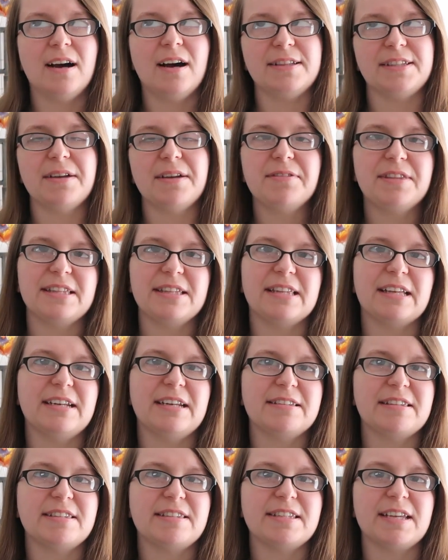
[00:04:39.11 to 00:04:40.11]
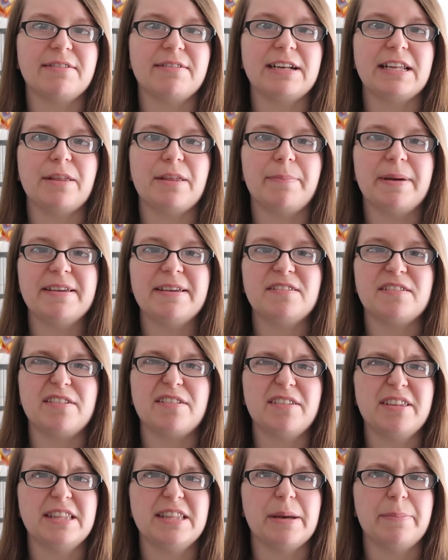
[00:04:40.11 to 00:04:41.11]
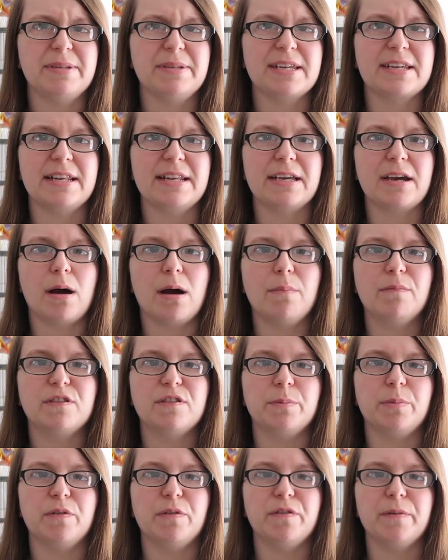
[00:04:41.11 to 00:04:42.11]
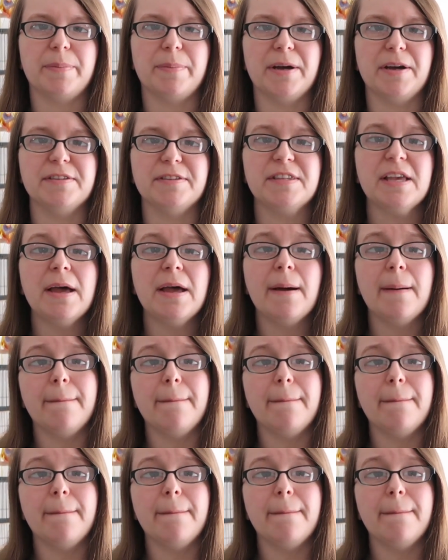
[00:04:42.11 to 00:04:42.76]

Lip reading: I don't think they're necessarily the best. I don't think they're particularly comfortable for birds,